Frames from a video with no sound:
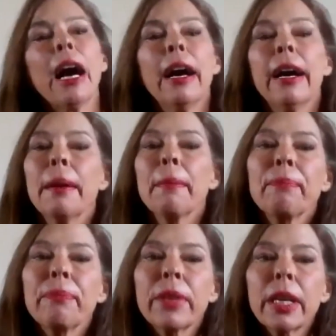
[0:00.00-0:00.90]

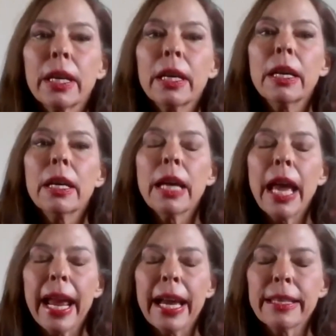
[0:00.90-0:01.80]
And
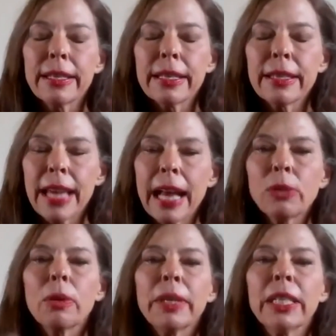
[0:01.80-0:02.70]

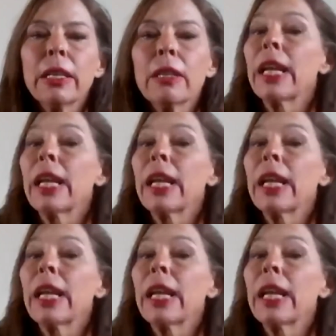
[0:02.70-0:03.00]
that's what we do.